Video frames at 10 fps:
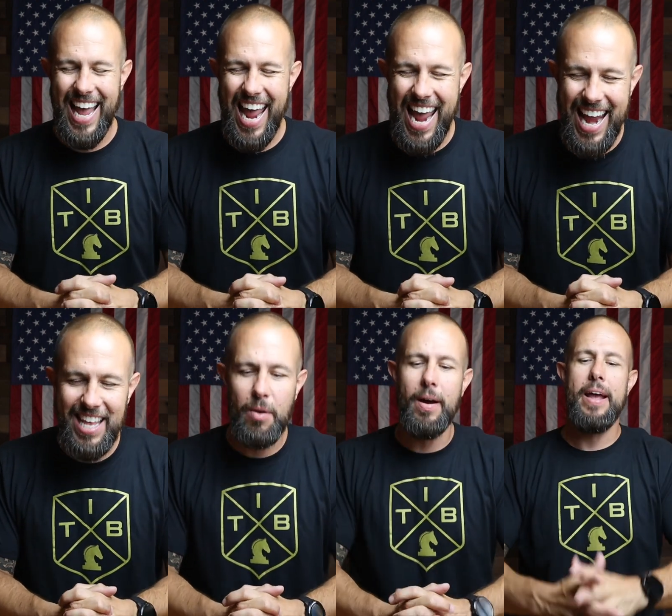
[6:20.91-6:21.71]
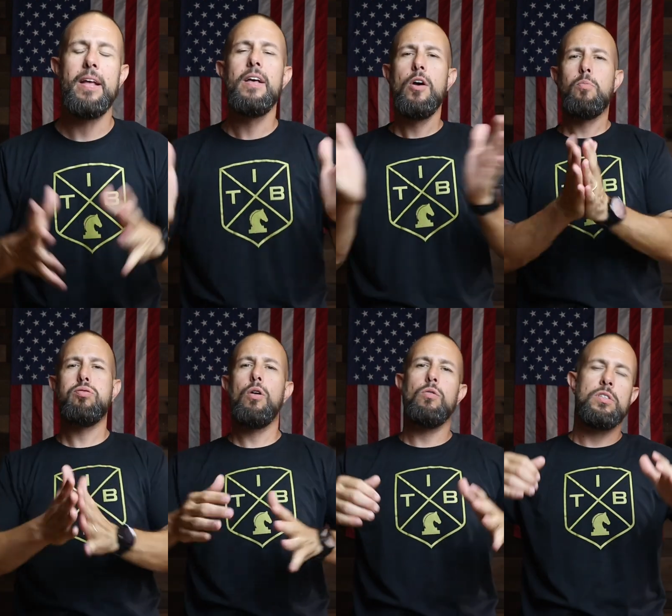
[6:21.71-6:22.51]
Anyway,
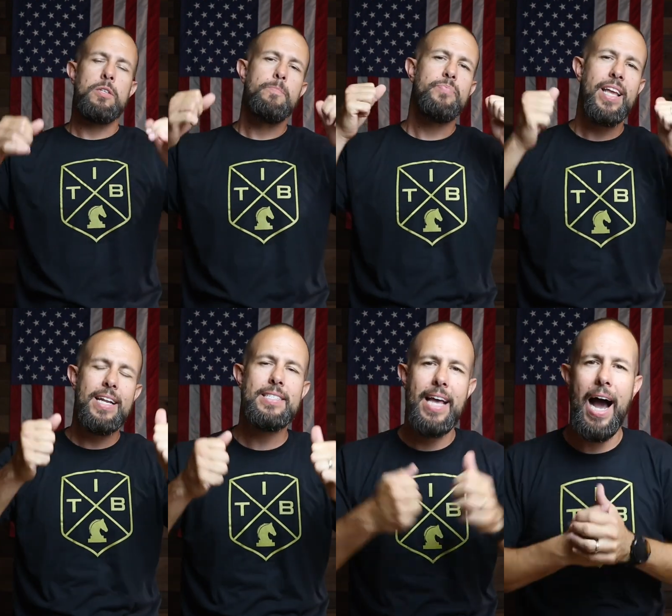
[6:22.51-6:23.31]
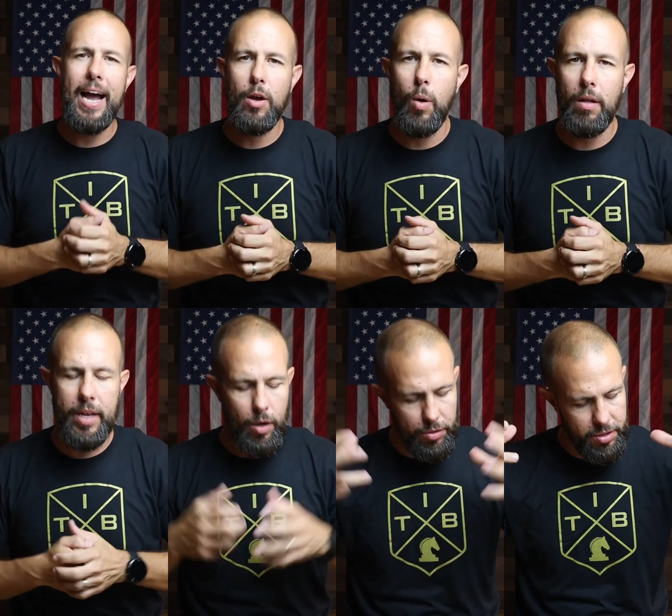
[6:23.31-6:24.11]
pros, it is a high quality
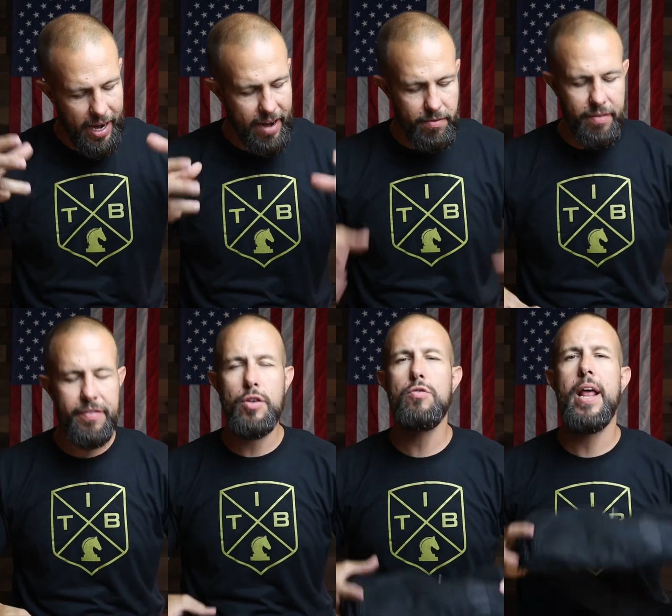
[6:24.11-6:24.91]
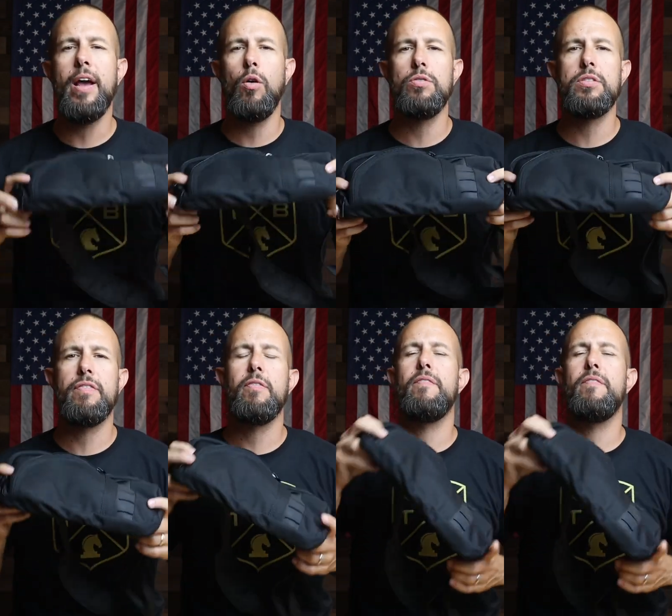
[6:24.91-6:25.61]
holster. I have reviewed a holster from